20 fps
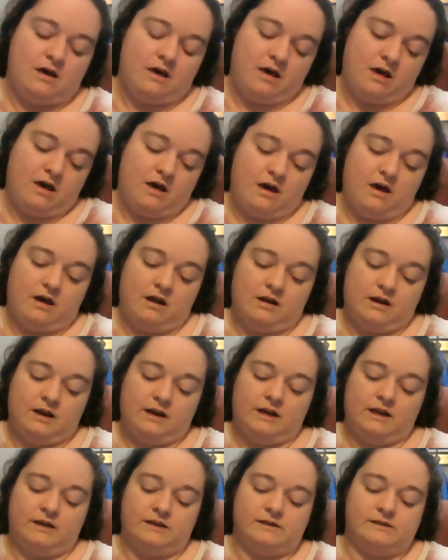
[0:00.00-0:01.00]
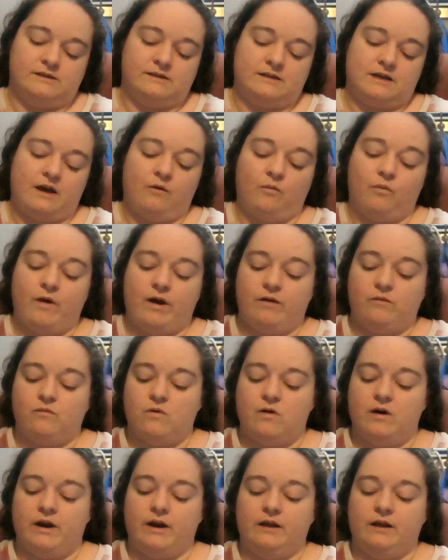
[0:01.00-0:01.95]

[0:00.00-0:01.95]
And it is a weight 1,